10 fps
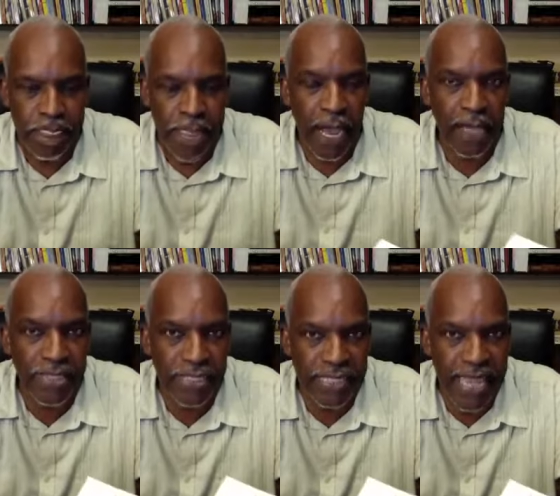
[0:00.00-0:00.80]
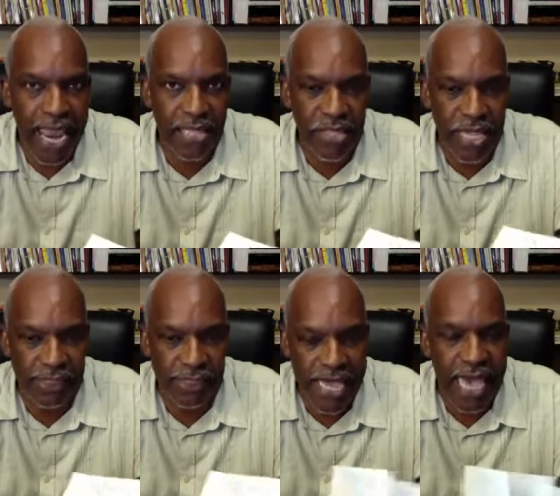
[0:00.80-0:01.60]
Understand
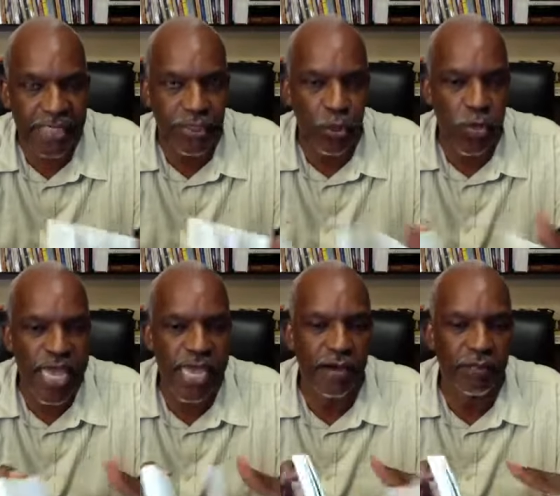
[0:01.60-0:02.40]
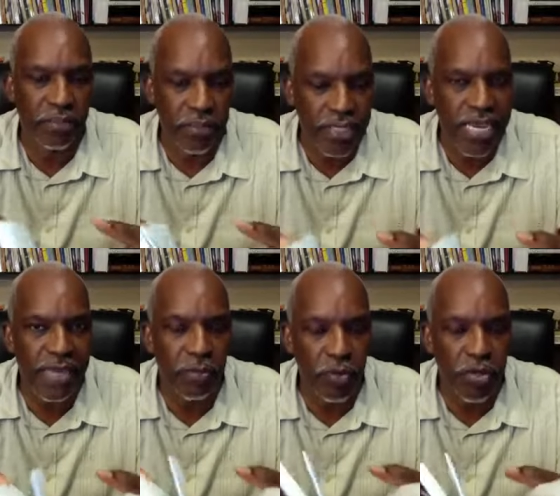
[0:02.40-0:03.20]
this. Yes, we are
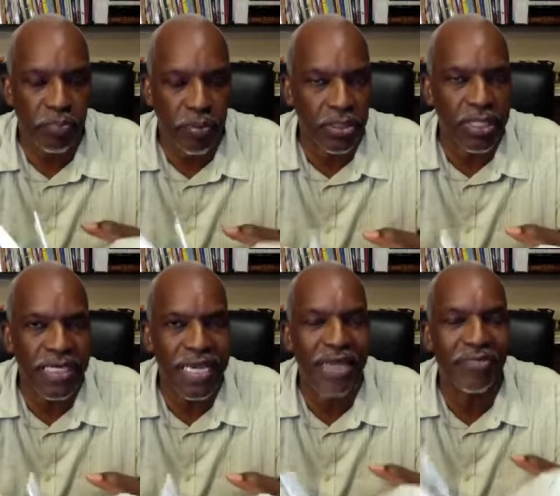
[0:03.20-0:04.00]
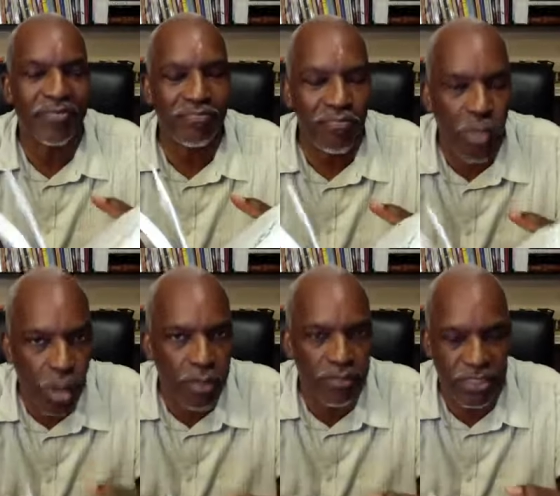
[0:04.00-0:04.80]
putting, we're pulling together
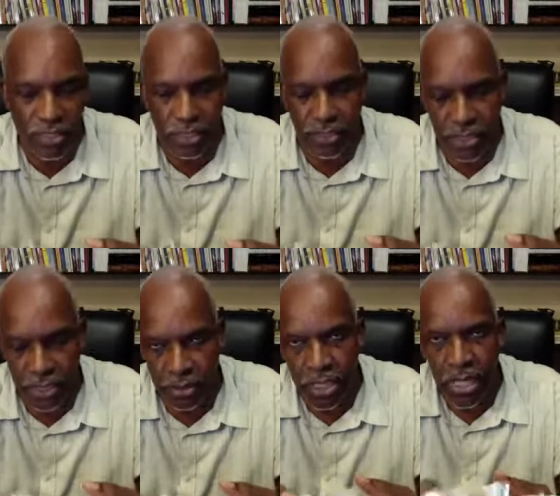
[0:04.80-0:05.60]
more material.